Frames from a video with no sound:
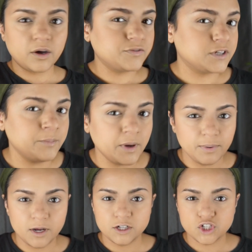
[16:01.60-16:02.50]
I've done my
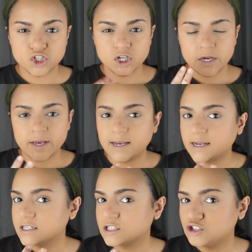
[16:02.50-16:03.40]
blush.
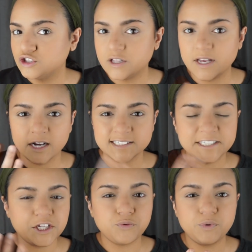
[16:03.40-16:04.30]
I
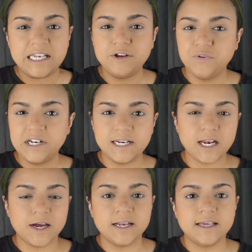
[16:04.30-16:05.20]
did it really
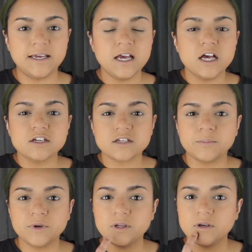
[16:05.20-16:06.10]
lightly, so
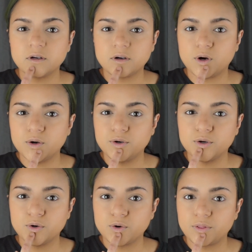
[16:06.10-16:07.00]
I'm gonna
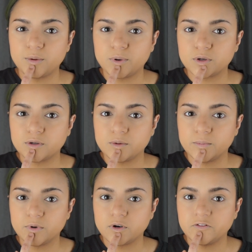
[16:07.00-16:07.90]
contour the
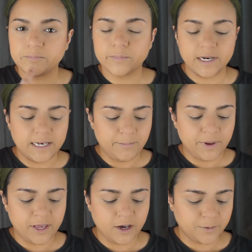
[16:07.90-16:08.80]
bottom of my lip
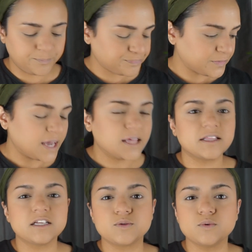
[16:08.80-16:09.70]
here.
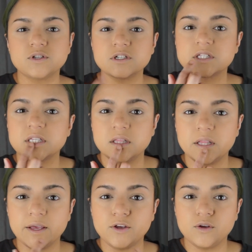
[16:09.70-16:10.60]
This will just
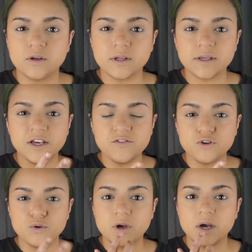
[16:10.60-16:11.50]
give
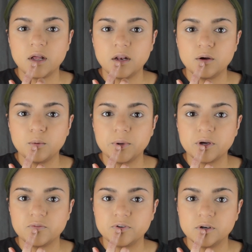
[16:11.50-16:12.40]
you a little bit
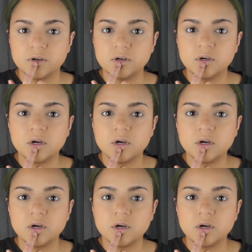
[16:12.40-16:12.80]
of a